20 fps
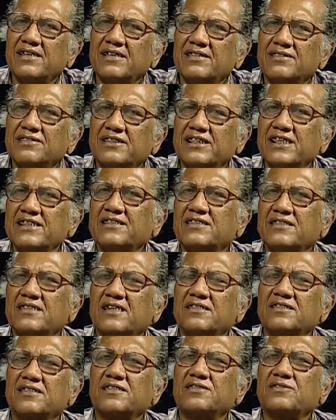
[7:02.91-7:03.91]
these
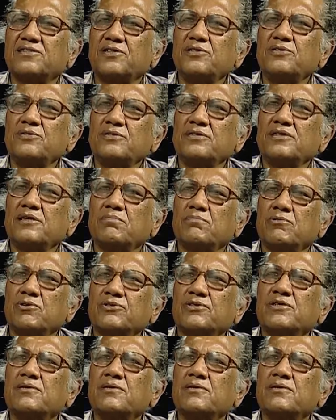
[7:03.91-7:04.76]
constitute the most